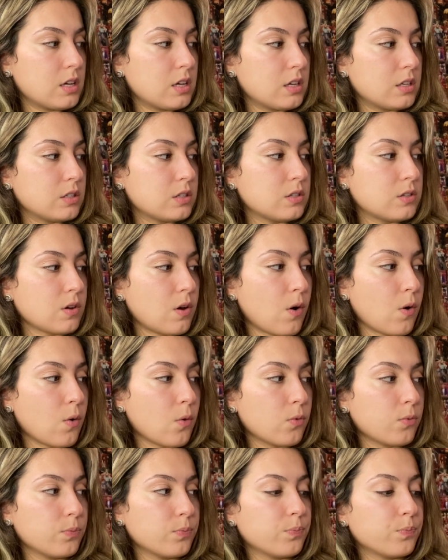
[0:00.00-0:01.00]

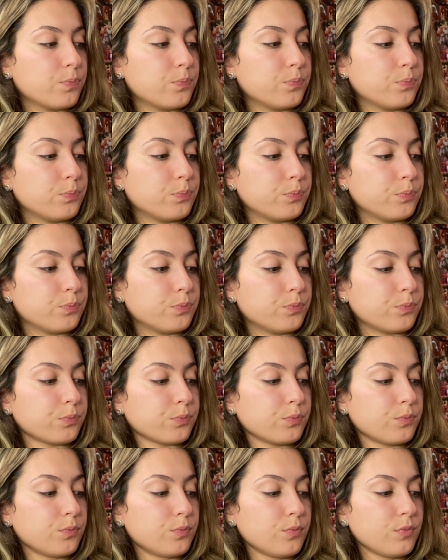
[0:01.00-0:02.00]
So
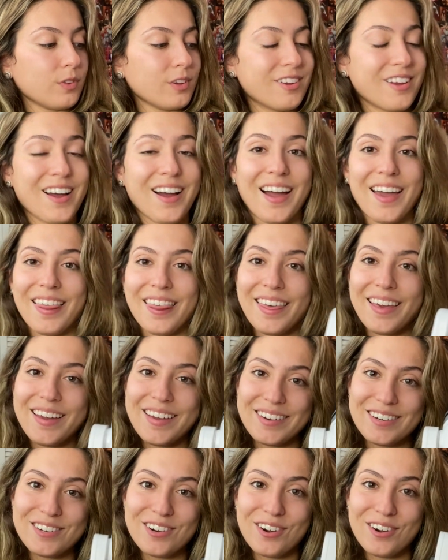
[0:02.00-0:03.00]
yeah, I think
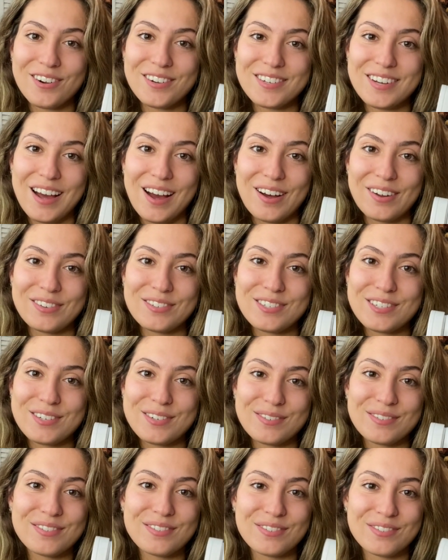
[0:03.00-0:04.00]
it turned out
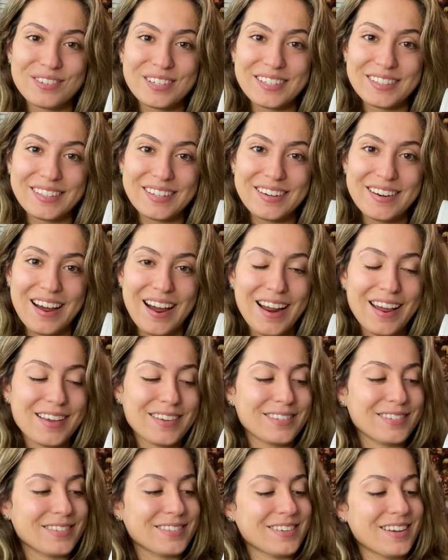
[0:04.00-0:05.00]
really
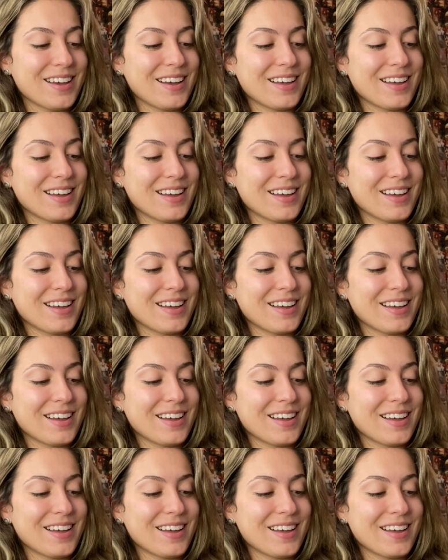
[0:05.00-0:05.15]
nice.